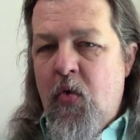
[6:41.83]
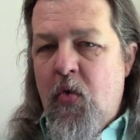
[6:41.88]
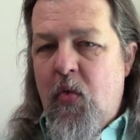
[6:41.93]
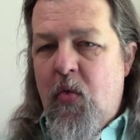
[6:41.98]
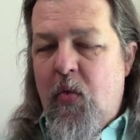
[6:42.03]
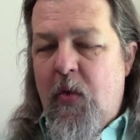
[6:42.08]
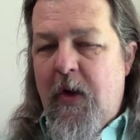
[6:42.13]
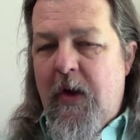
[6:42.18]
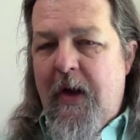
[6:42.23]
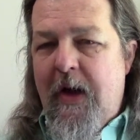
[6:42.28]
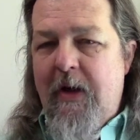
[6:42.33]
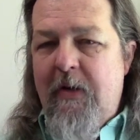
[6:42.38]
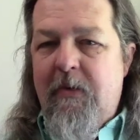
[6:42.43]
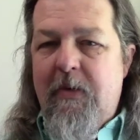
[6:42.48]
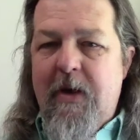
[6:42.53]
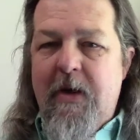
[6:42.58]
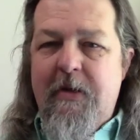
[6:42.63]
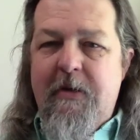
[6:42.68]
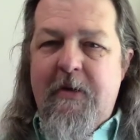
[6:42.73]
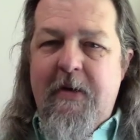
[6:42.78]
would I
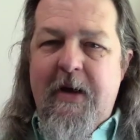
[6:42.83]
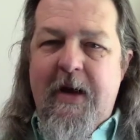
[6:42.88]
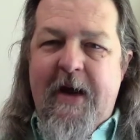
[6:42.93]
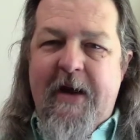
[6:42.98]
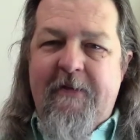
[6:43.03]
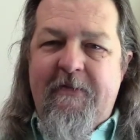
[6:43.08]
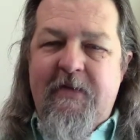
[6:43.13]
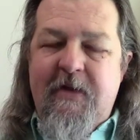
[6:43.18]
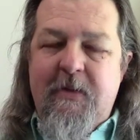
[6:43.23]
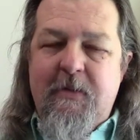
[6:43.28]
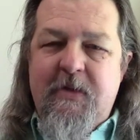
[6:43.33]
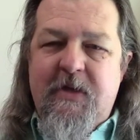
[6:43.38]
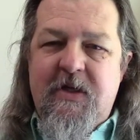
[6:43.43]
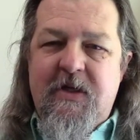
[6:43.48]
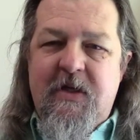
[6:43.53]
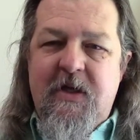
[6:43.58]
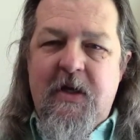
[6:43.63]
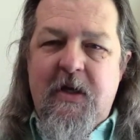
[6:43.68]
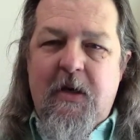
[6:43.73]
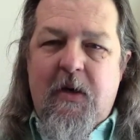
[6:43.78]
rather have them
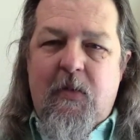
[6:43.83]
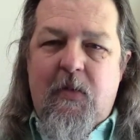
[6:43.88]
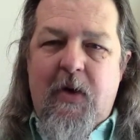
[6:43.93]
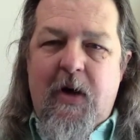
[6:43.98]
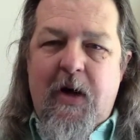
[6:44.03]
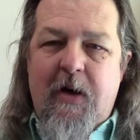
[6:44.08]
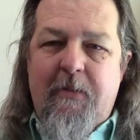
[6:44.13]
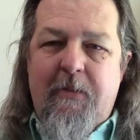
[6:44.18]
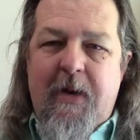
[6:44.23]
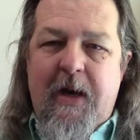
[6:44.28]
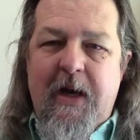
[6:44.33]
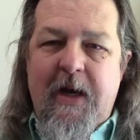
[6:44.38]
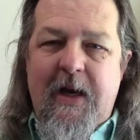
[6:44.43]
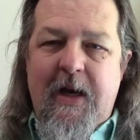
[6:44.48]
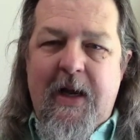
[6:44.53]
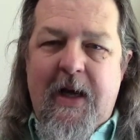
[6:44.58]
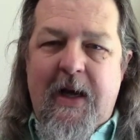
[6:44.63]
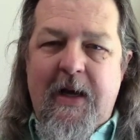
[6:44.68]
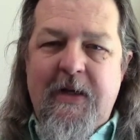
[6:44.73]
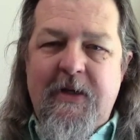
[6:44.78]
steal one of my
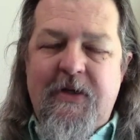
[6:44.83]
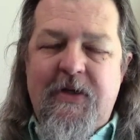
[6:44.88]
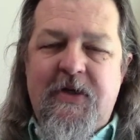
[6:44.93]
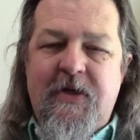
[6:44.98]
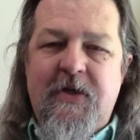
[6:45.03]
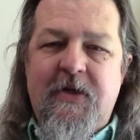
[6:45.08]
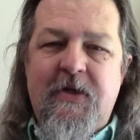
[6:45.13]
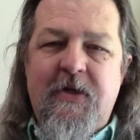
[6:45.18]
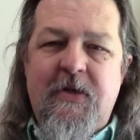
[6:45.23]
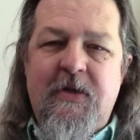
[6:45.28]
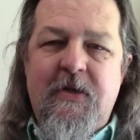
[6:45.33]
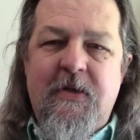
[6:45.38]
nice